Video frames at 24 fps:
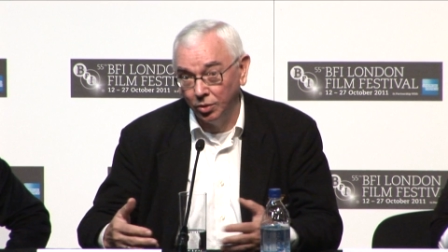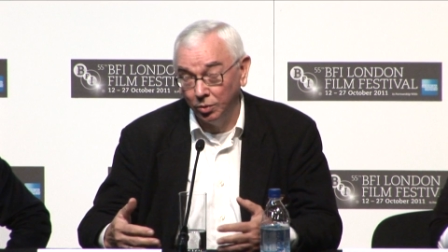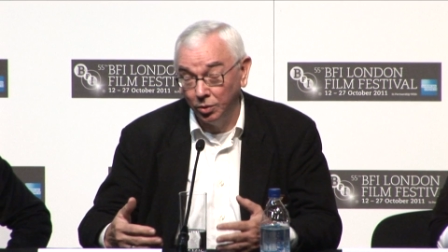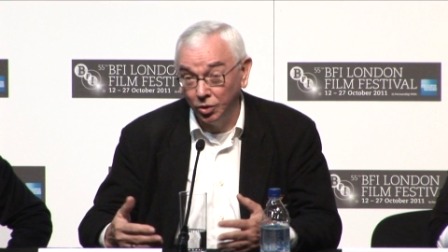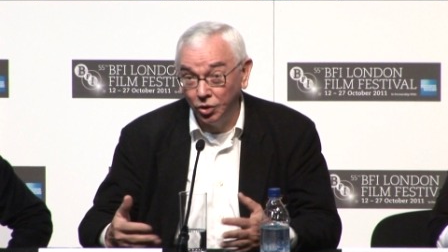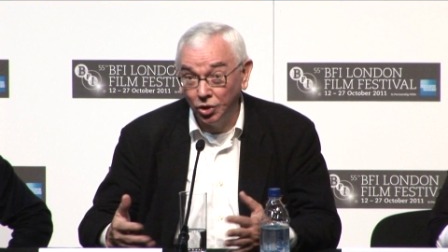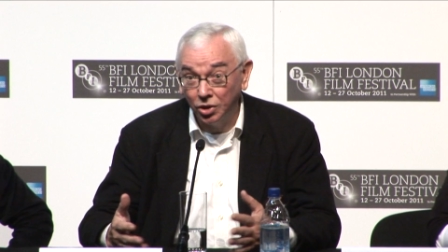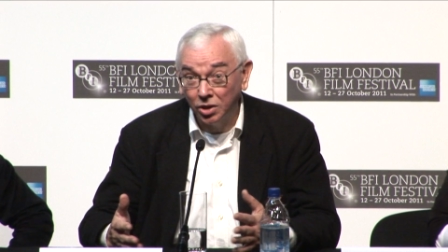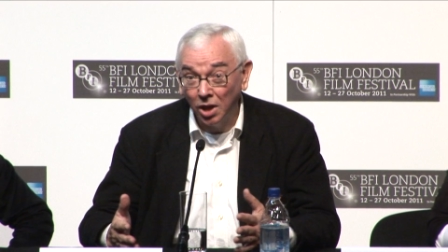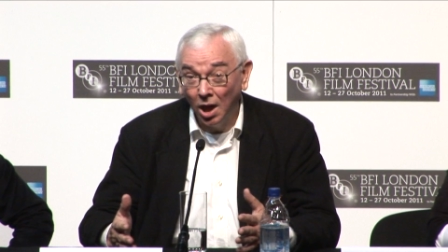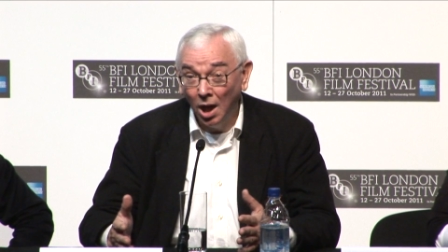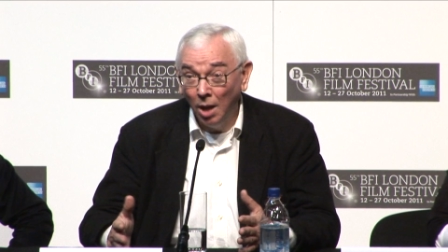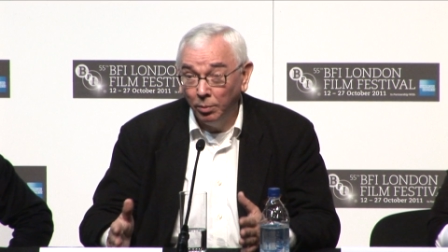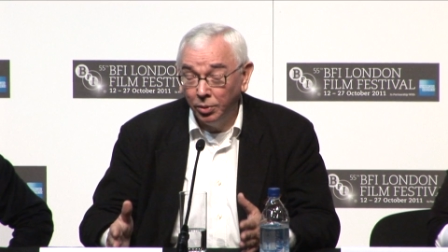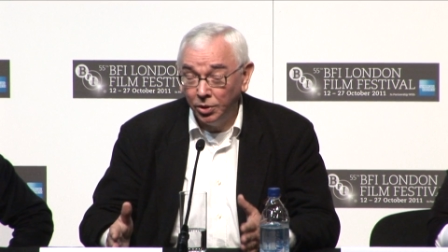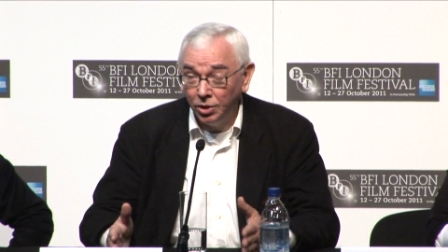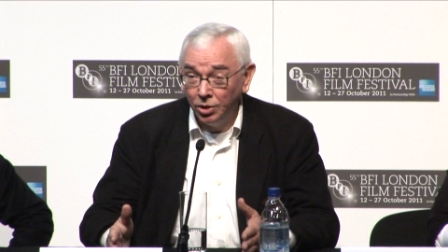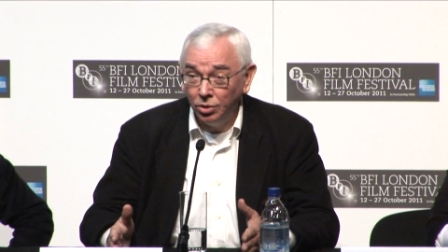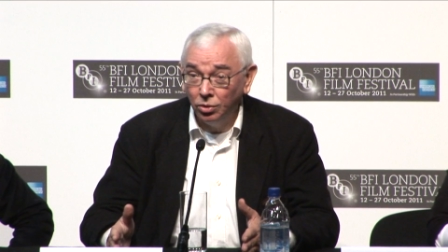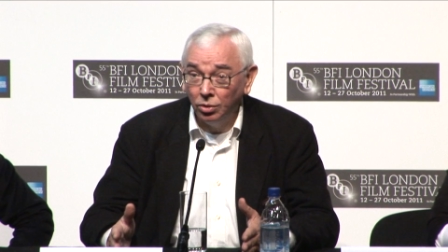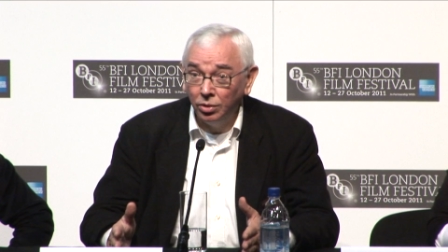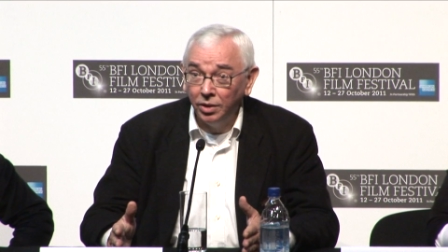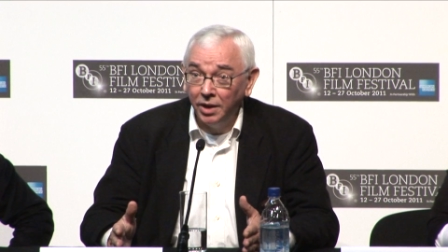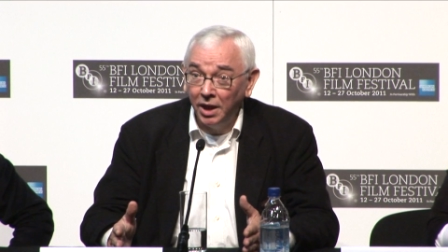which is
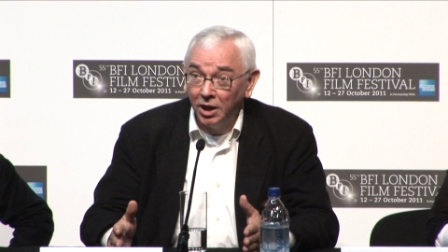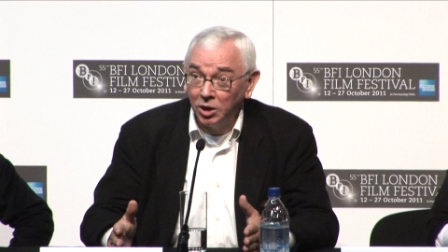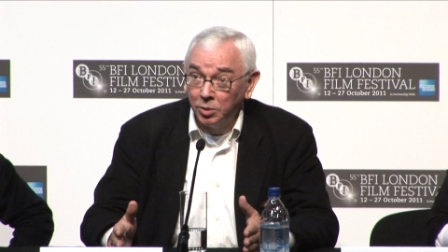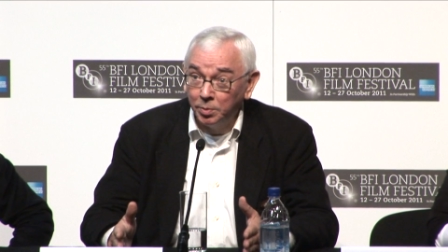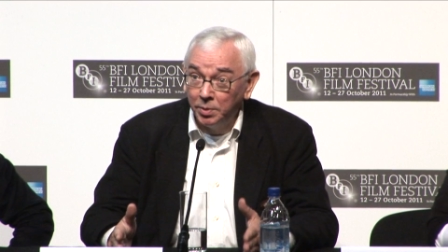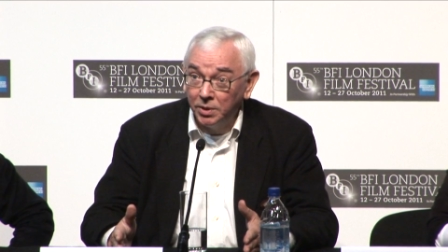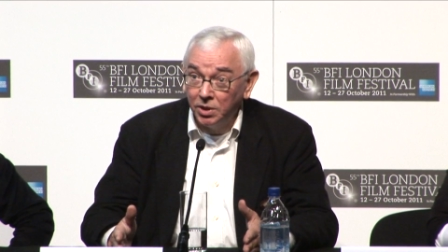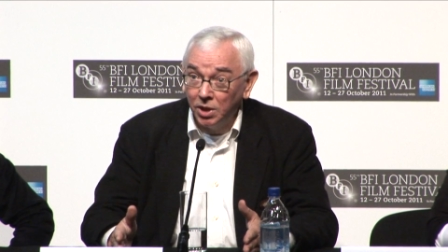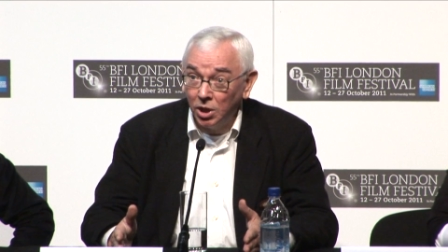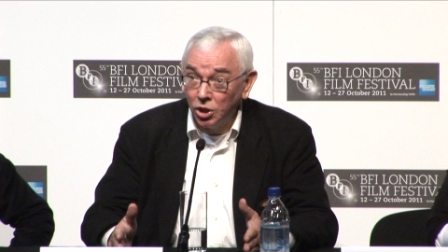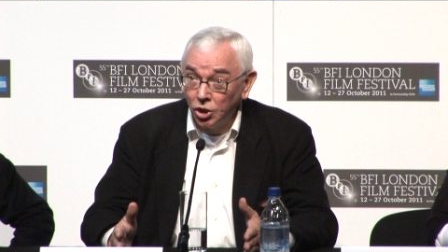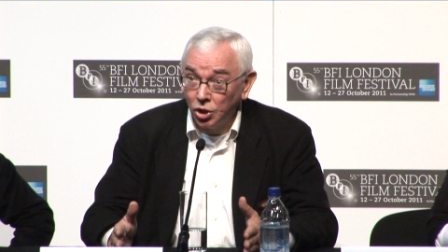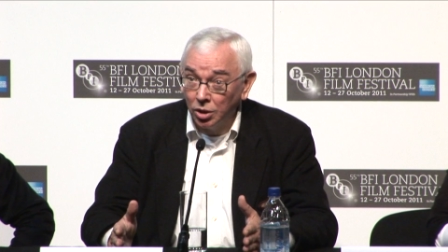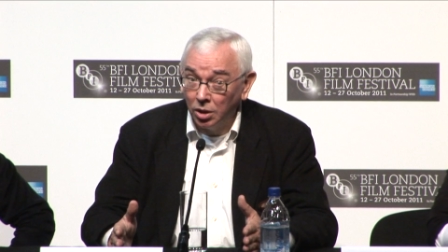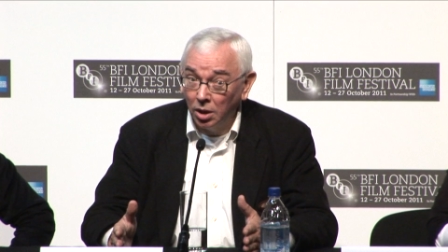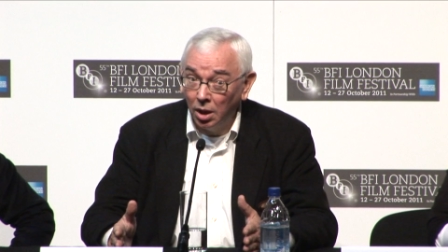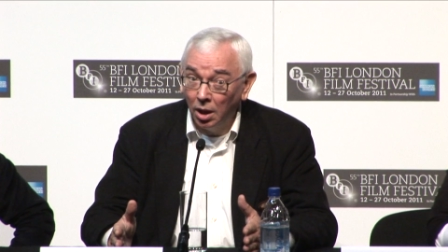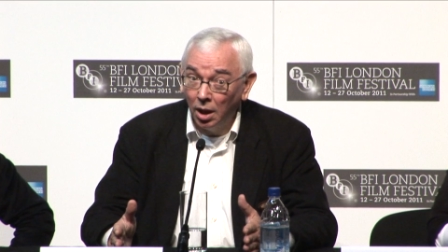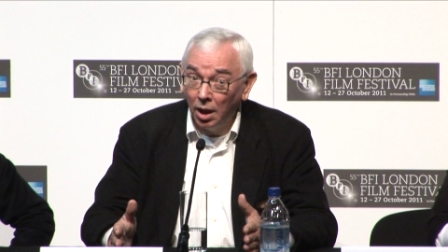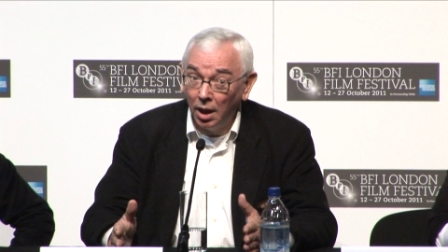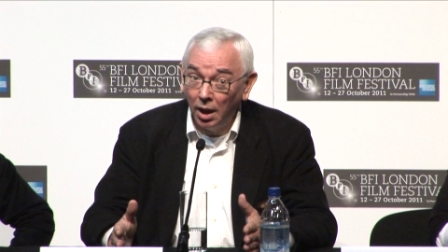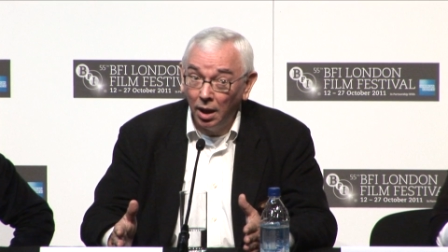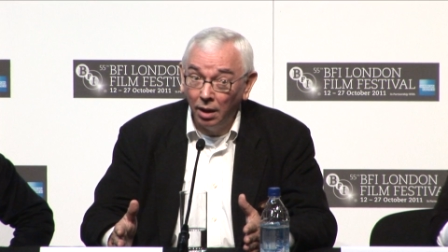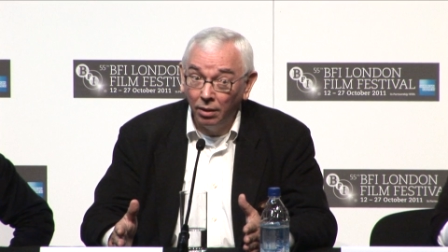putting all the exposition
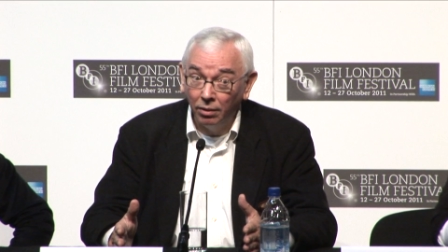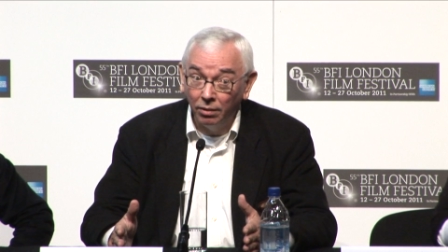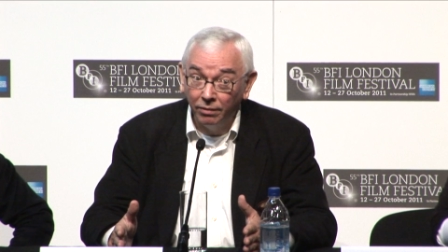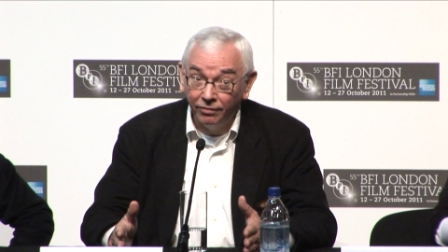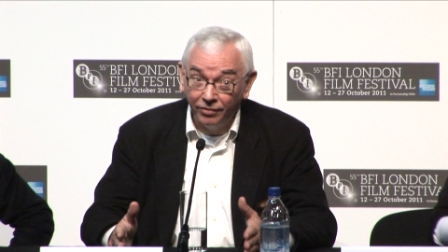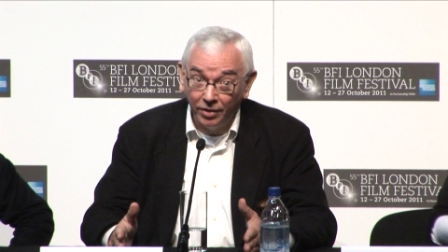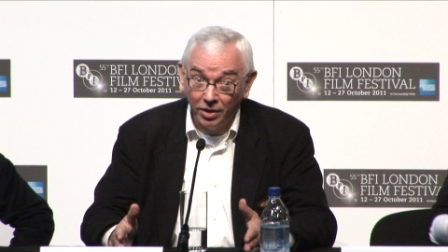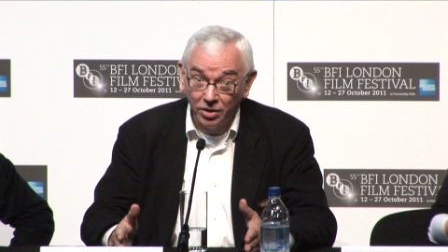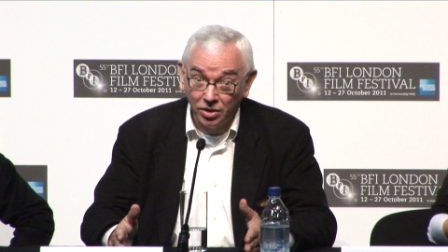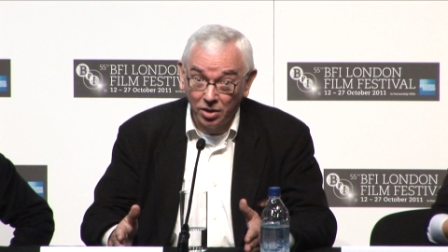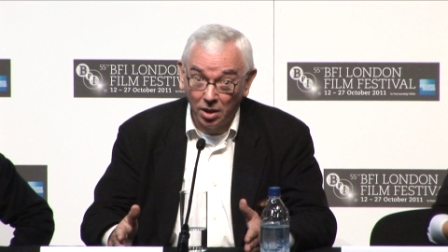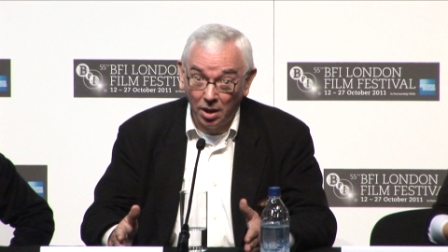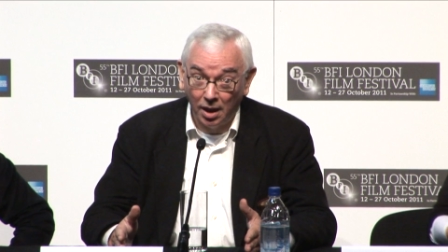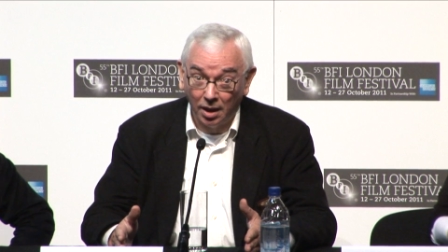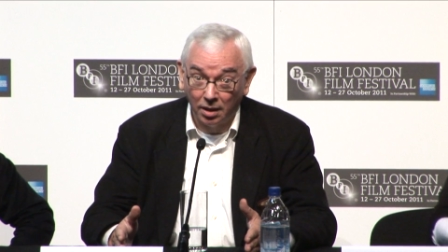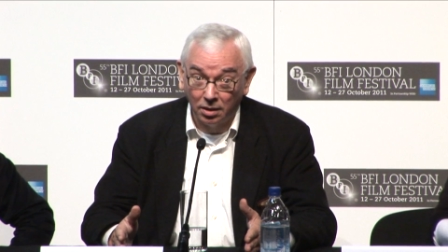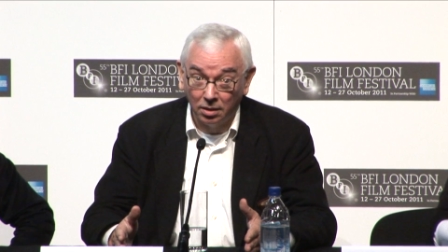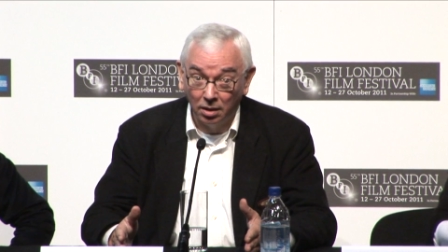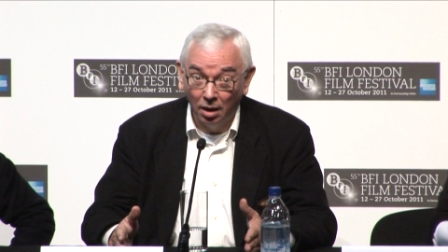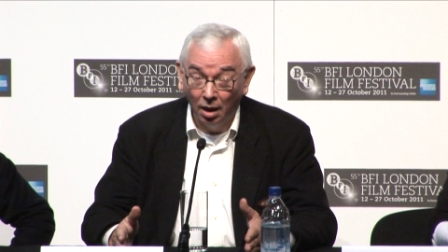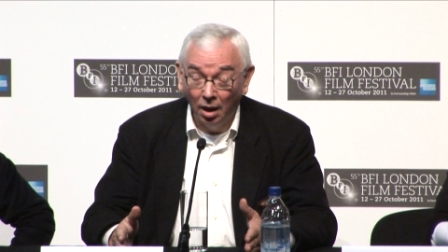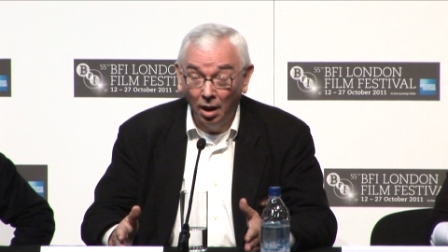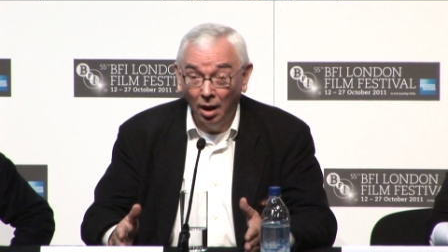in the first act.